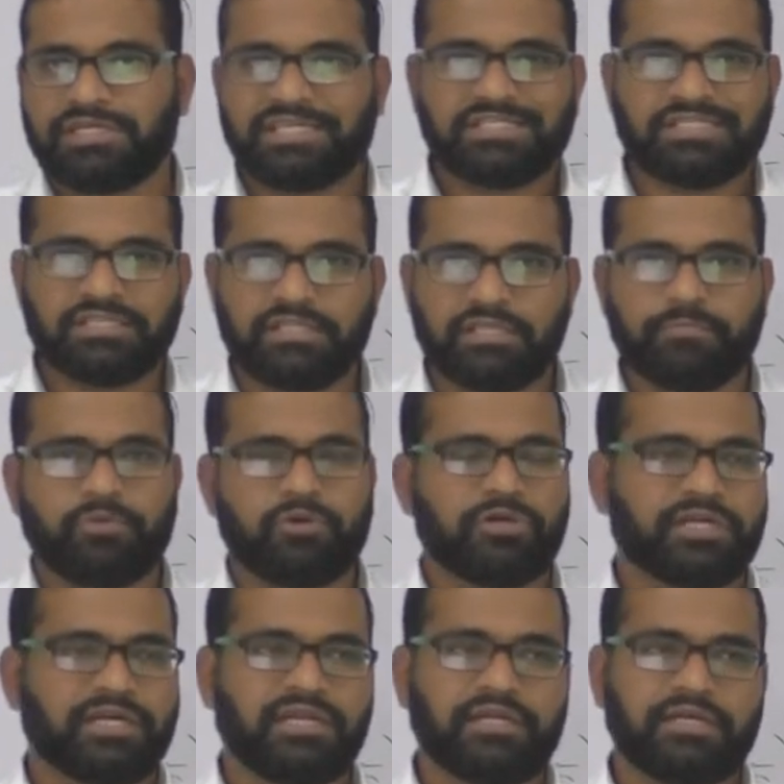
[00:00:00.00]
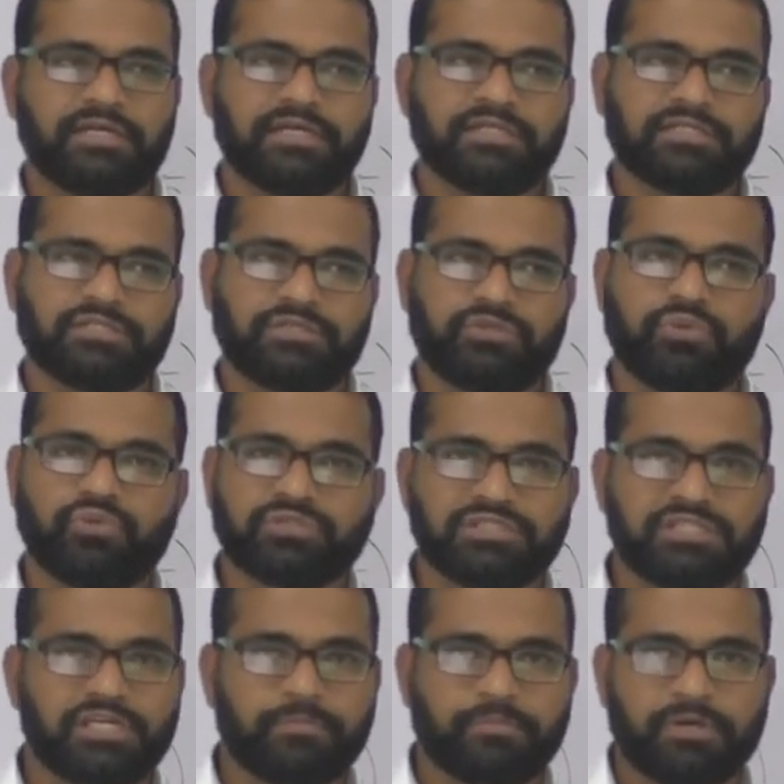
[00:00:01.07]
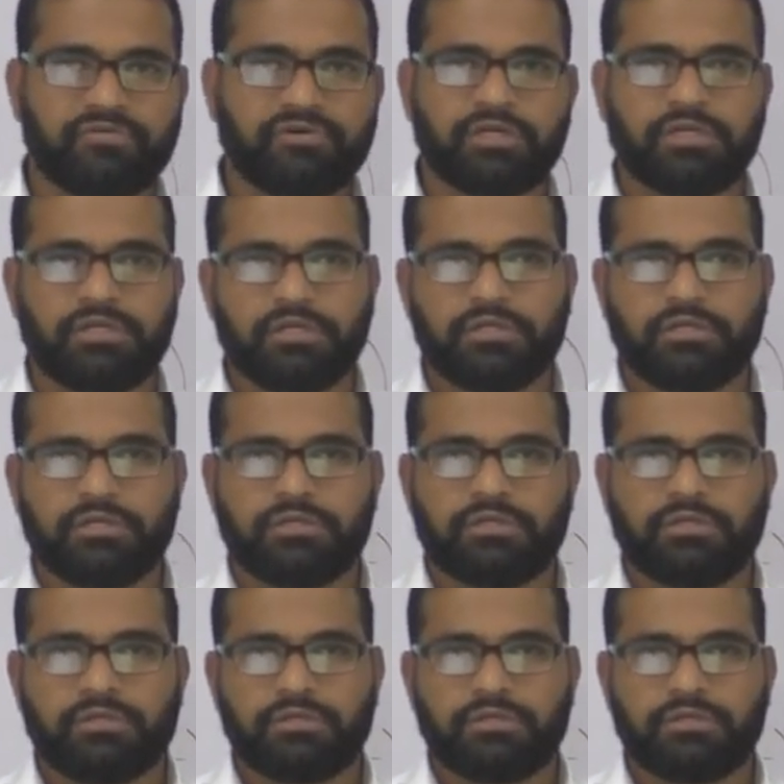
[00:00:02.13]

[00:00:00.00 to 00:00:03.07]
doesn't the political leaders use that power